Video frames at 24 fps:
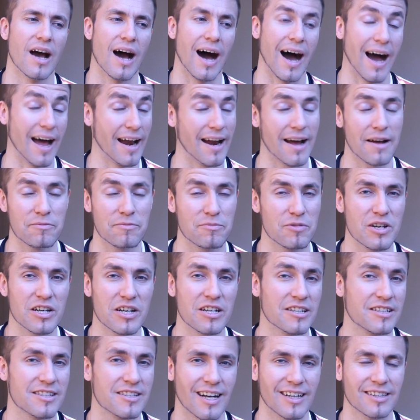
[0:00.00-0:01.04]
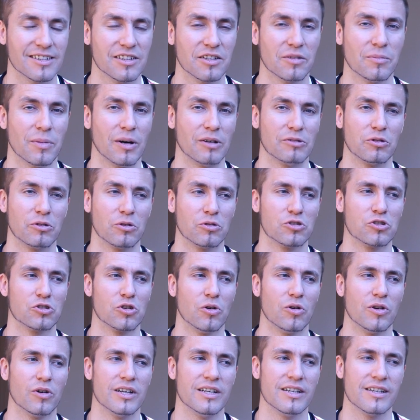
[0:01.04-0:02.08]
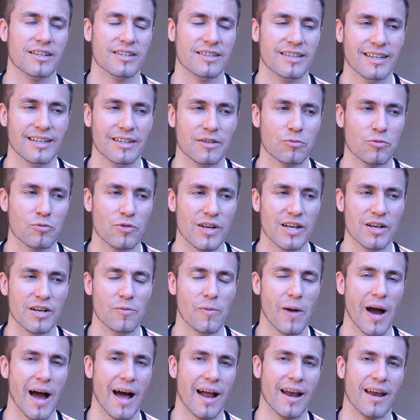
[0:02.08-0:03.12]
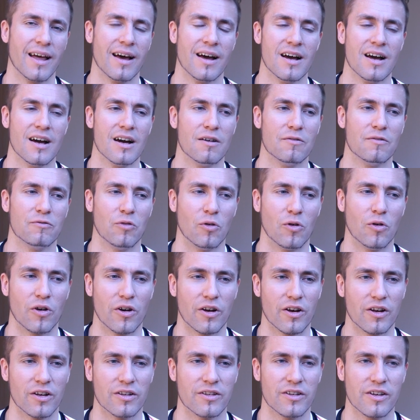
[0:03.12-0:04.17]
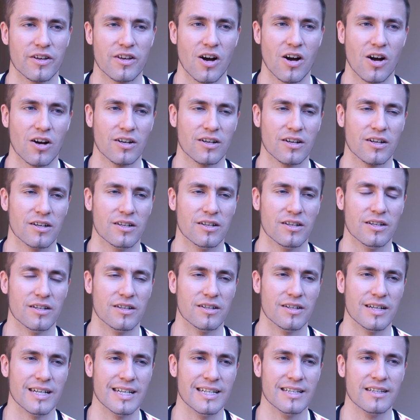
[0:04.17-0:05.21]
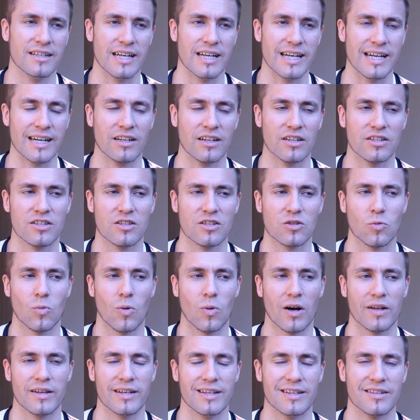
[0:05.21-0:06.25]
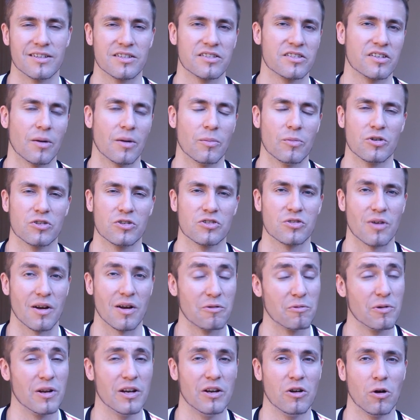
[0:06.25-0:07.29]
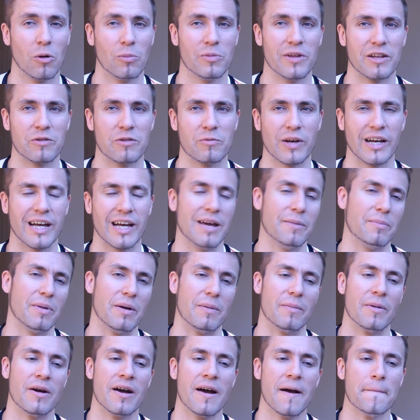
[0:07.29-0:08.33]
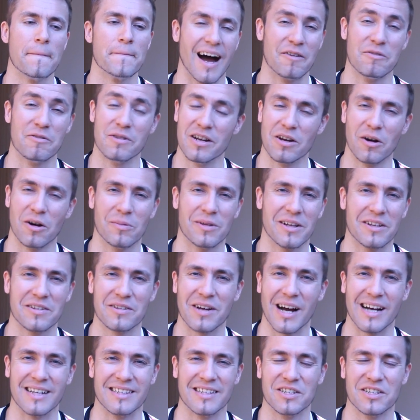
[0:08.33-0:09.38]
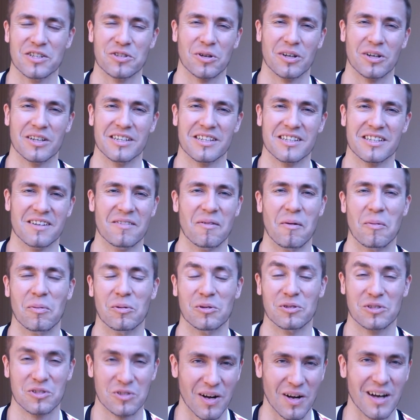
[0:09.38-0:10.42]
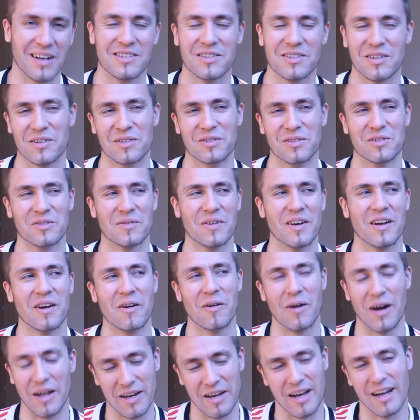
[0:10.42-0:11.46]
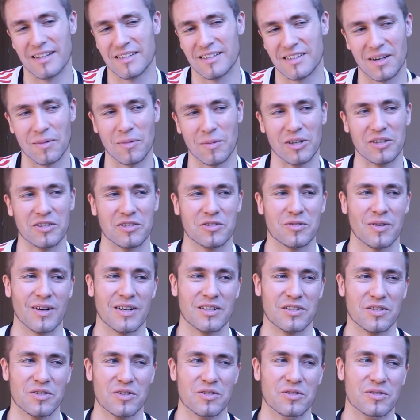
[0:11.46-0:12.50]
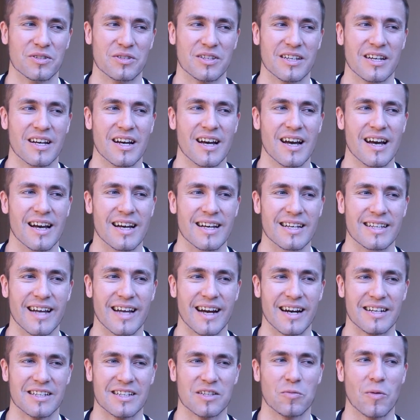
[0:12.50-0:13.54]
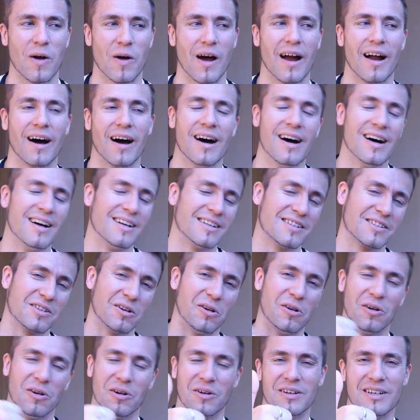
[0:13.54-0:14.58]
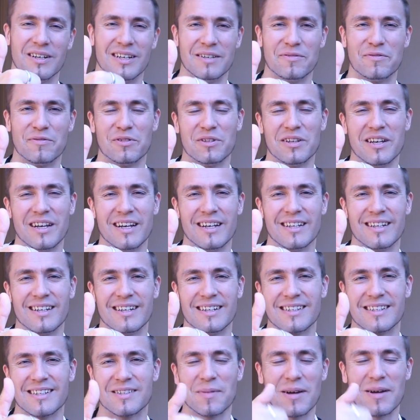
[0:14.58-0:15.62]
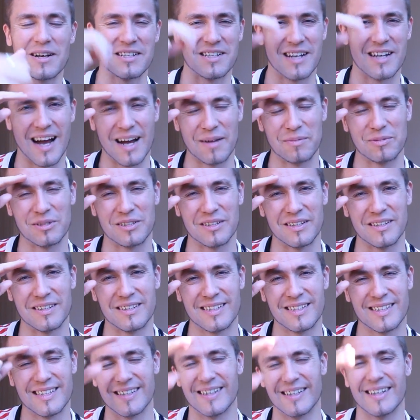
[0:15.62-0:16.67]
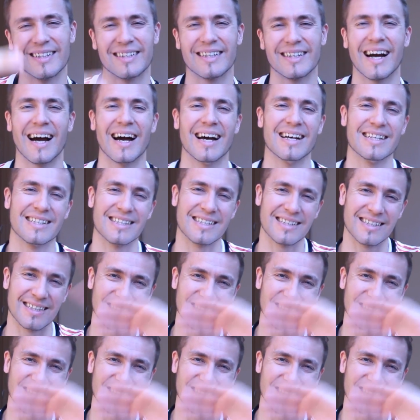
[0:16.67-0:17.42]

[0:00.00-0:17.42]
And I'm really excited about Ojo. He did really well for uh, the young uh, in England squad in the summer, so I really hope that we keep him. I really hope that you guys enjoyed this Liverpool transfer news video, and, and some other transfer news in, in there as well. So if you did, smash the like button. See you later, guys.